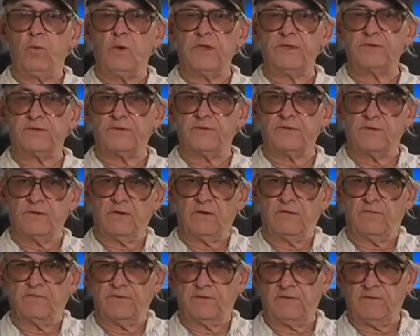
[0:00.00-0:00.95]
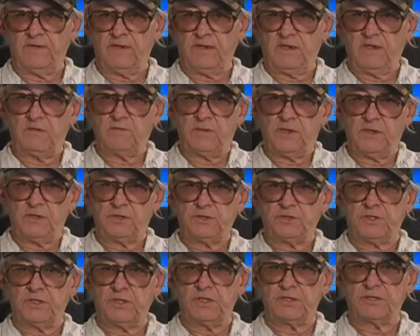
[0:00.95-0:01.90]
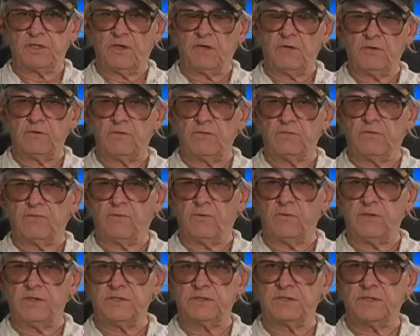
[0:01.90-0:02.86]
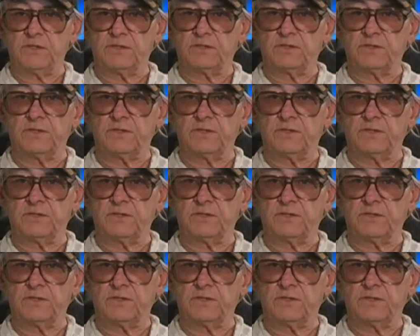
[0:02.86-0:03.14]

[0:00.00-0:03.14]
width of the image is 146